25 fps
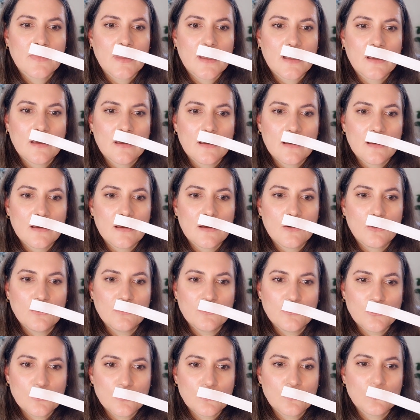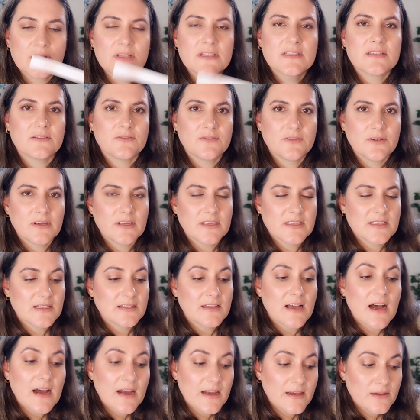Overall, it's a fragrance
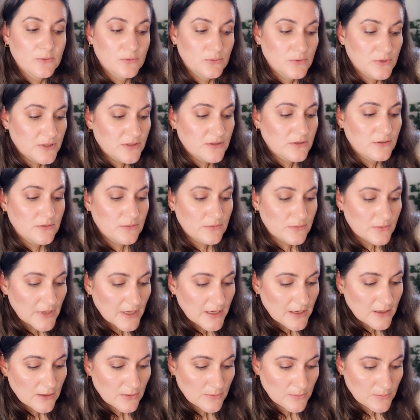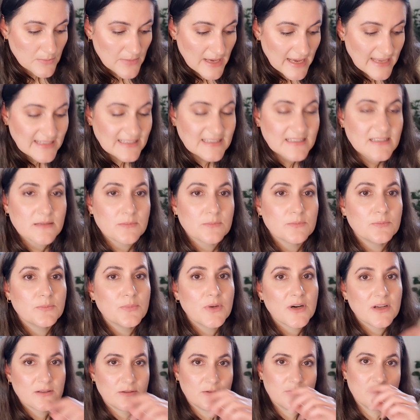that I would recommend,
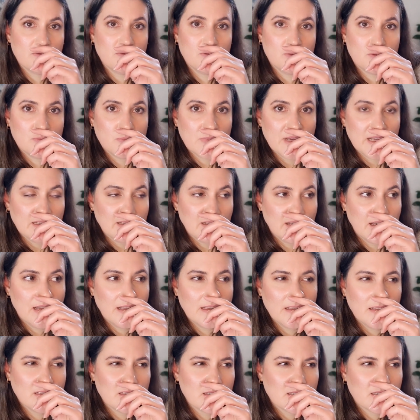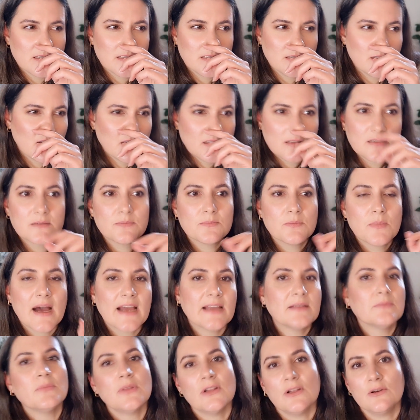but for men. And it's not
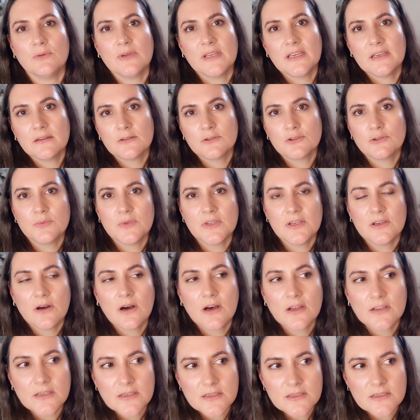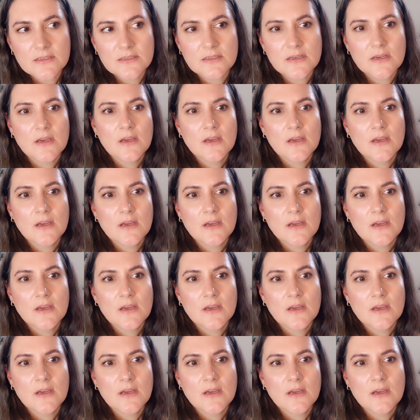mind-blowing, to be honest.